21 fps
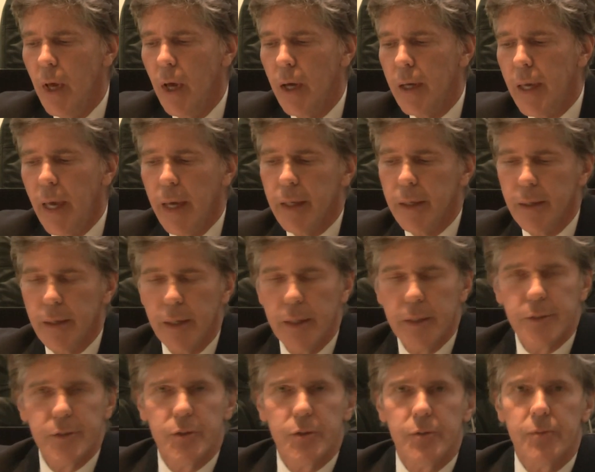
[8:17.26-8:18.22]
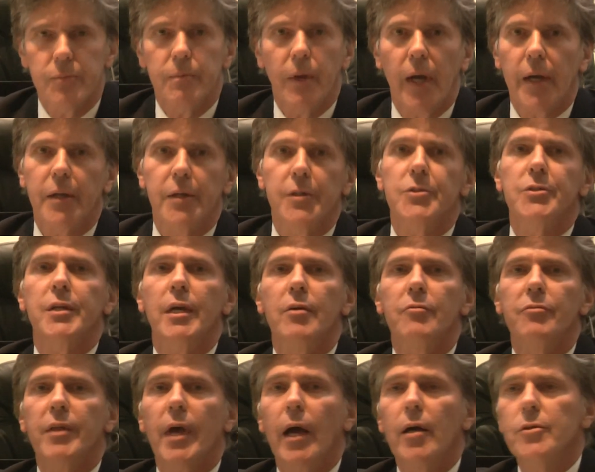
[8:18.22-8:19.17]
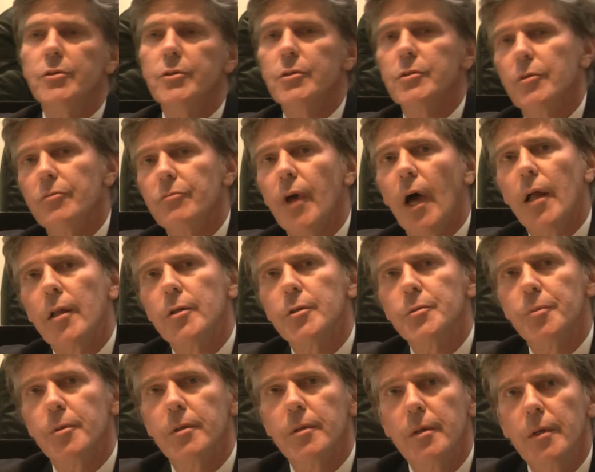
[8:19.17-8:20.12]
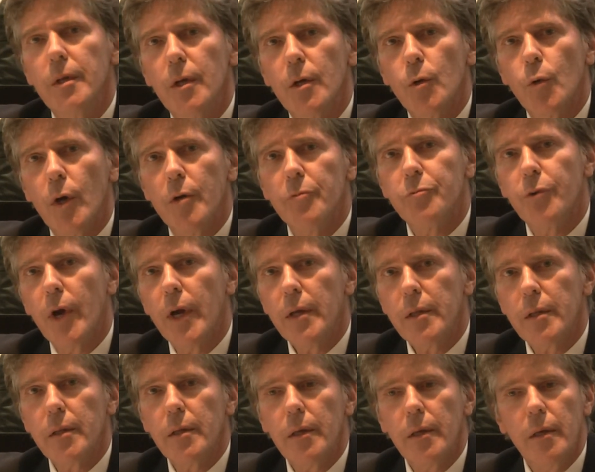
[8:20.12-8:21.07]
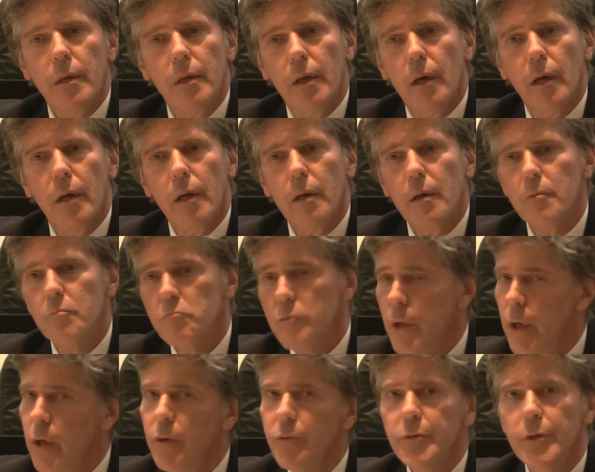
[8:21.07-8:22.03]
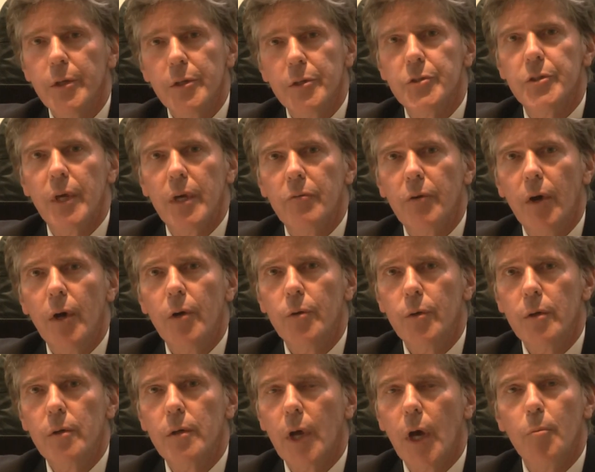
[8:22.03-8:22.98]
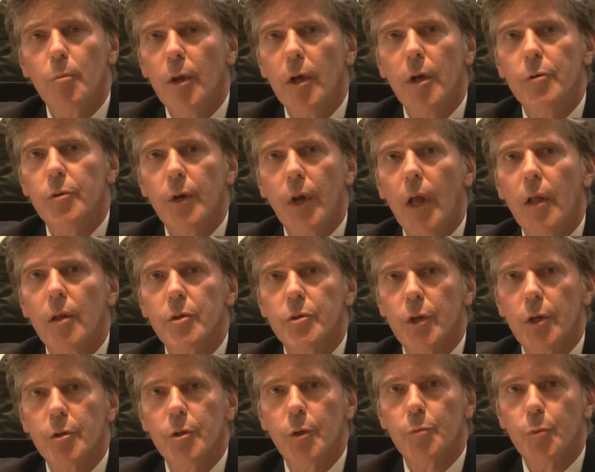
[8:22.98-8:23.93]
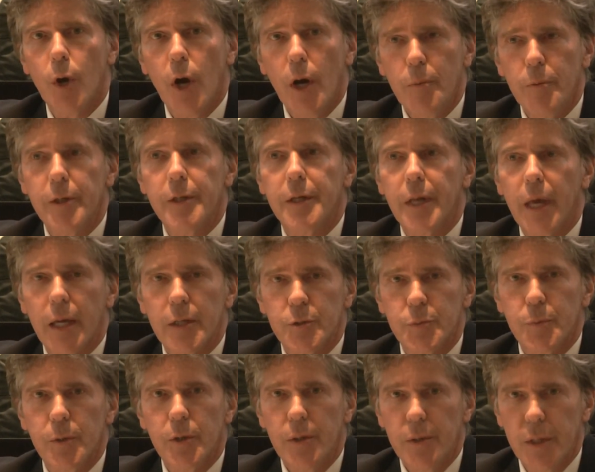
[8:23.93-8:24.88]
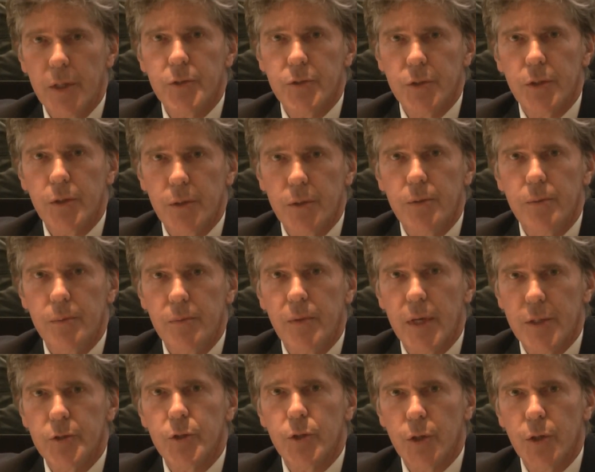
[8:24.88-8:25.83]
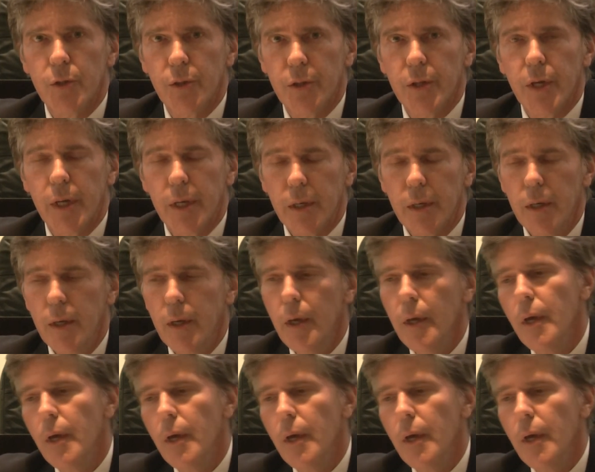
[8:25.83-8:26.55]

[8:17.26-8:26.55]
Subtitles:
Again, it's not going to save thousands of dollars, but quite frankly, if you could save a couple $100 on your property tax bill, that's a good thing.